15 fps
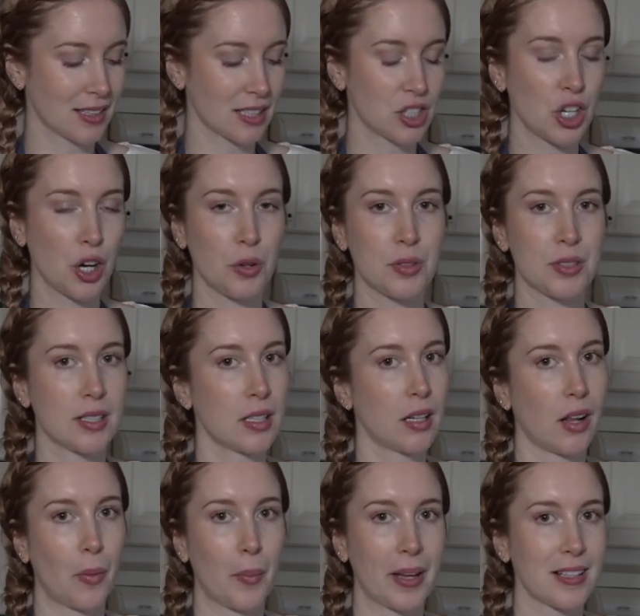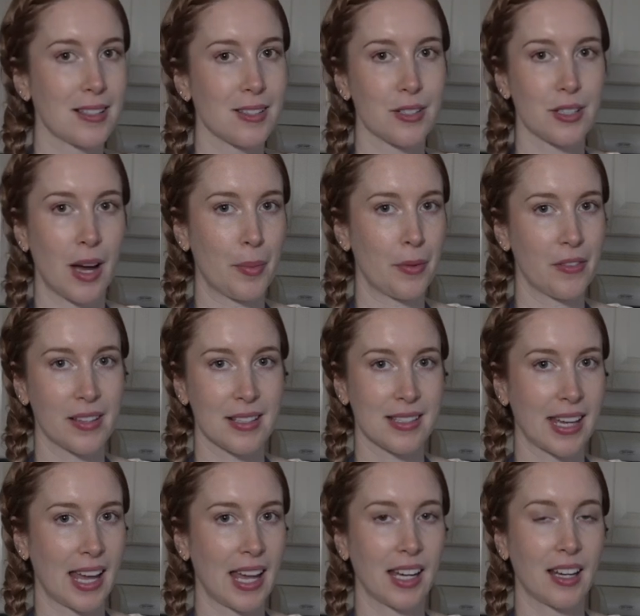the toasted almonds on top of this
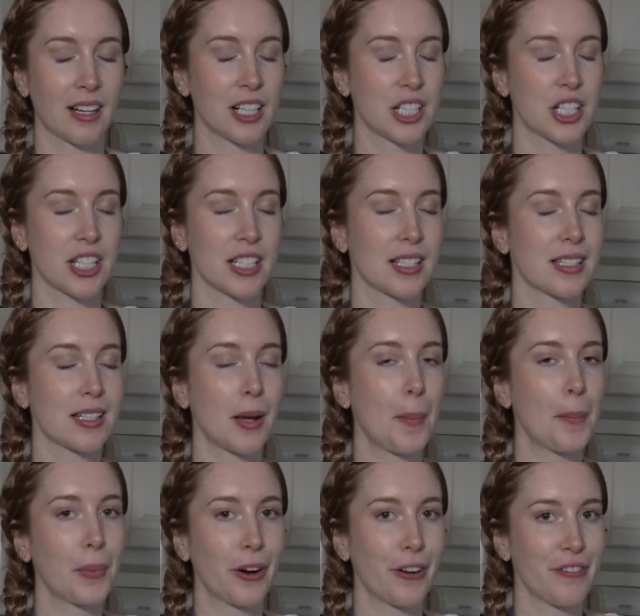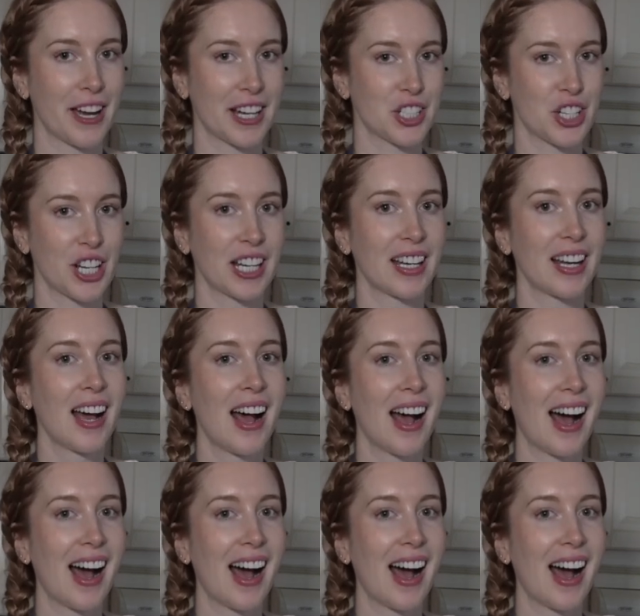cake are just perfection.